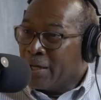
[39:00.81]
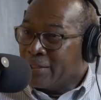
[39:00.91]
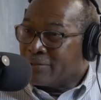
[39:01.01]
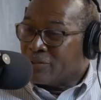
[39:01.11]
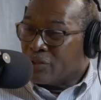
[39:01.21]

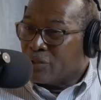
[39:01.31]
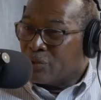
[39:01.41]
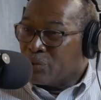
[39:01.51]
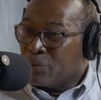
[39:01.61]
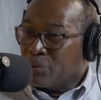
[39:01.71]
has
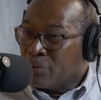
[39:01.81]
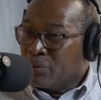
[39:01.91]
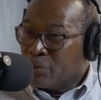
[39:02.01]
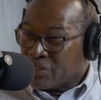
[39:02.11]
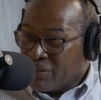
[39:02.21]

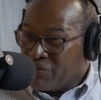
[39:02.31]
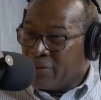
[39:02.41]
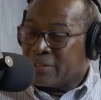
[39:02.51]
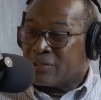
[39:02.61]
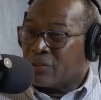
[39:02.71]

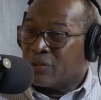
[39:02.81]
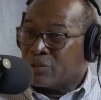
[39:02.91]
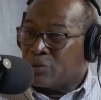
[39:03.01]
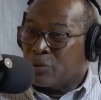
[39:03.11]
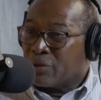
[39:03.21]
confessed to
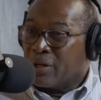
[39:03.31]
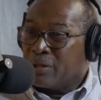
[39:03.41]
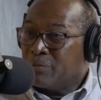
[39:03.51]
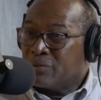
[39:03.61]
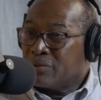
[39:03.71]
32
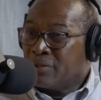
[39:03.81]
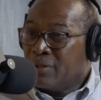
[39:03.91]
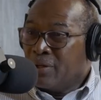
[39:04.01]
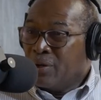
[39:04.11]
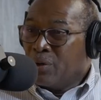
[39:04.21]
crimes,
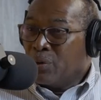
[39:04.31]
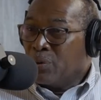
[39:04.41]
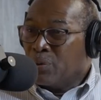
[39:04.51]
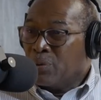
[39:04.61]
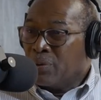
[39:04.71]

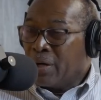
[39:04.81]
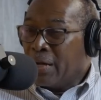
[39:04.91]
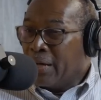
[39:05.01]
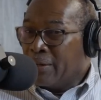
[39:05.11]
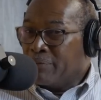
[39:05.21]
who
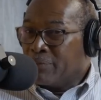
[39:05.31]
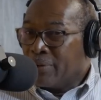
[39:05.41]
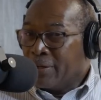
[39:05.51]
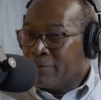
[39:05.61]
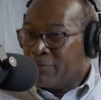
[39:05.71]

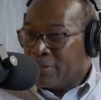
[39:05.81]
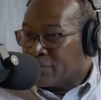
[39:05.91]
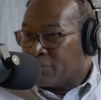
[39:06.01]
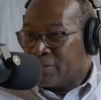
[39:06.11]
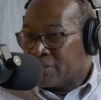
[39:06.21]

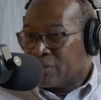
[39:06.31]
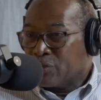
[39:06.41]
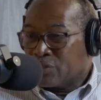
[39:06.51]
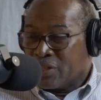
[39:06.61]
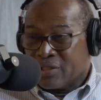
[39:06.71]
is facing
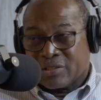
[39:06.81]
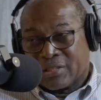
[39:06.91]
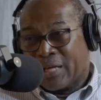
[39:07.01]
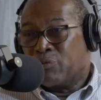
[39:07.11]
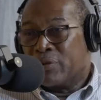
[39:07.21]
no charges
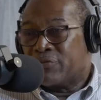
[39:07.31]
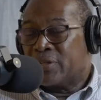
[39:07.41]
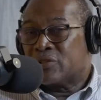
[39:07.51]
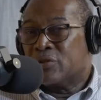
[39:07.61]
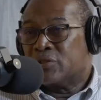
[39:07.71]
and will
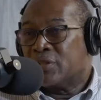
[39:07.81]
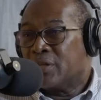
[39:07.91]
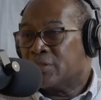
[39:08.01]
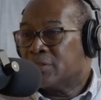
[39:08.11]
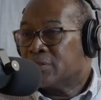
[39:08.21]
face no
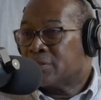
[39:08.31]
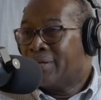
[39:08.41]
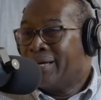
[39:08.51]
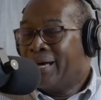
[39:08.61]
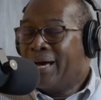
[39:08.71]
charges.
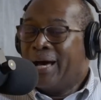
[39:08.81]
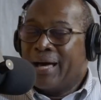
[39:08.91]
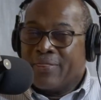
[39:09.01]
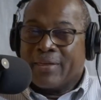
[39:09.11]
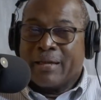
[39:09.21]

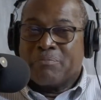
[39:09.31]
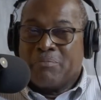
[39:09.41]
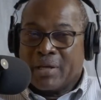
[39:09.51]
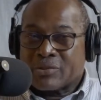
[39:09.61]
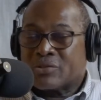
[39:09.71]
And that
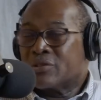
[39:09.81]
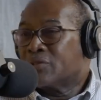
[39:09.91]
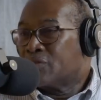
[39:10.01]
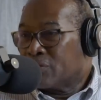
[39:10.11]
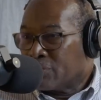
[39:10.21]
mixed
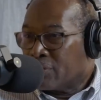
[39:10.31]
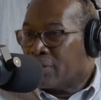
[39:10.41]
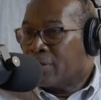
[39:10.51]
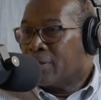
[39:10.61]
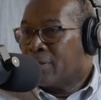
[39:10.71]
jury